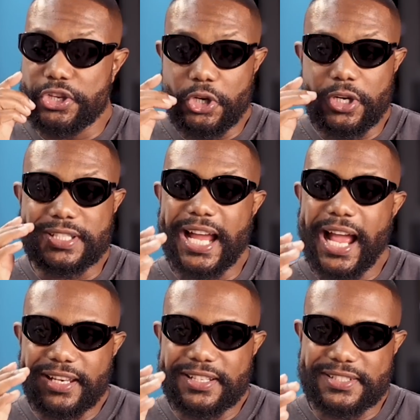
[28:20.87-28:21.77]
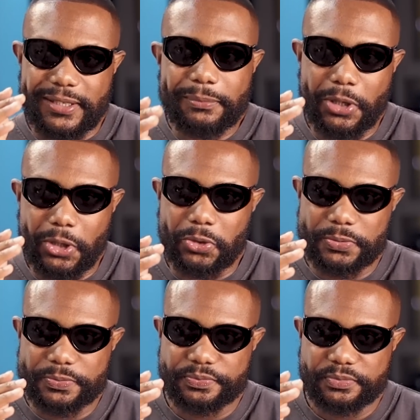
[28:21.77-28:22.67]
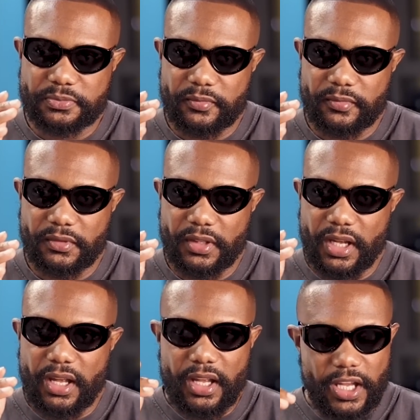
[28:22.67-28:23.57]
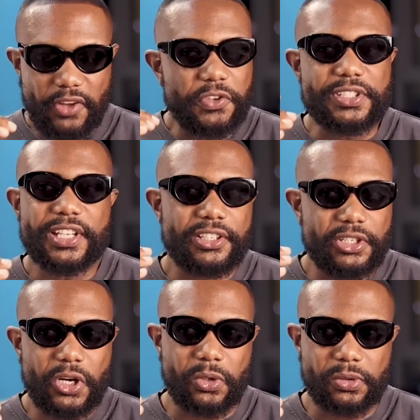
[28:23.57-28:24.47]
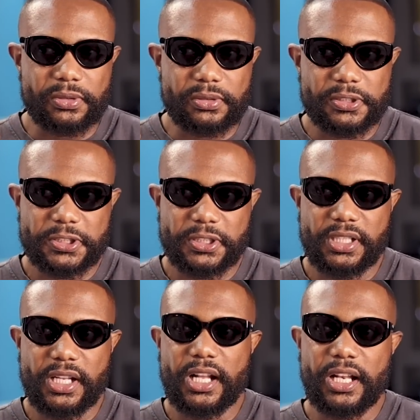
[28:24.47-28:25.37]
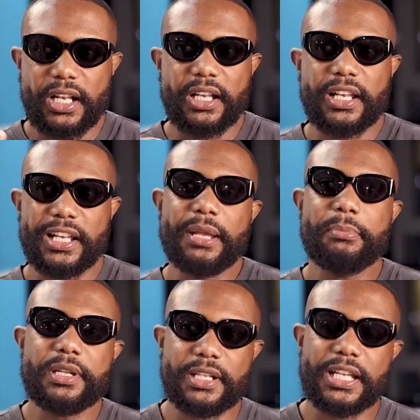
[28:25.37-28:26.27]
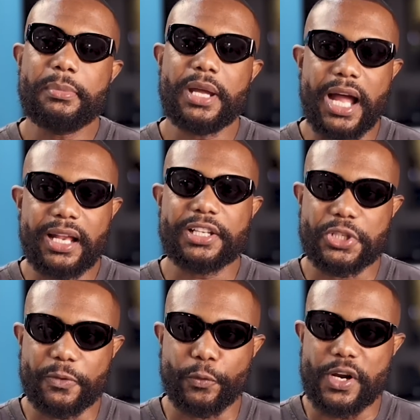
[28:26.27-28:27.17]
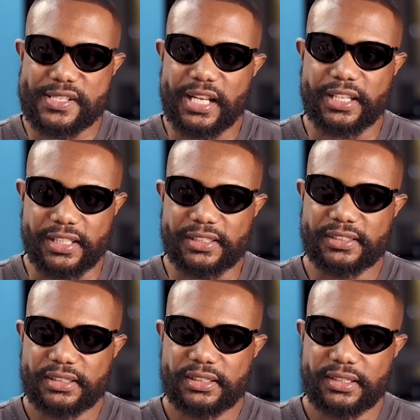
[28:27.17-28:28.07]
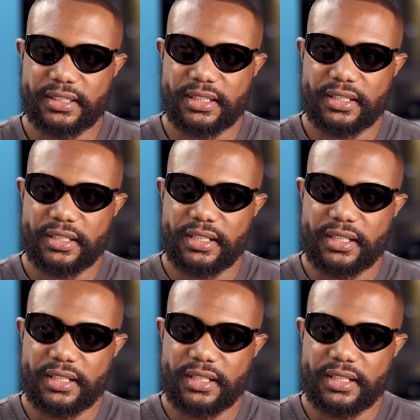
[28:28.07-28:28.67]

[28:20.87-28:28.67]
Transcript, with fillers: You're talented, bro. Yeah. If you didn't know. For sure. Let me let me holler at you for a second. Yes, sir.